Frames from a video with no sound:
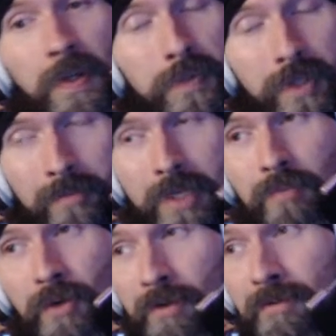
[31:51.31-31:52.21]
Some
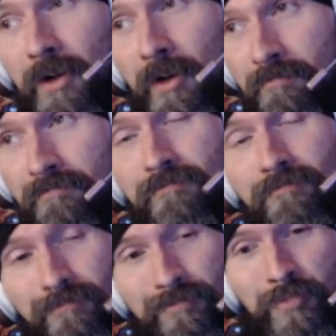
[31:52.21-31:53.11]
people are
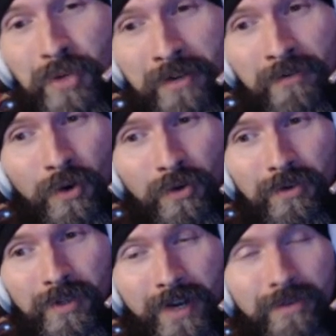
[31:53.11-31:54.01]
pretty
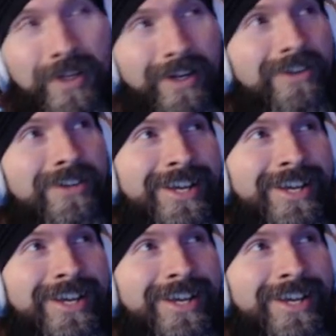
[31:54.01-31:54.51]
vocal and out there.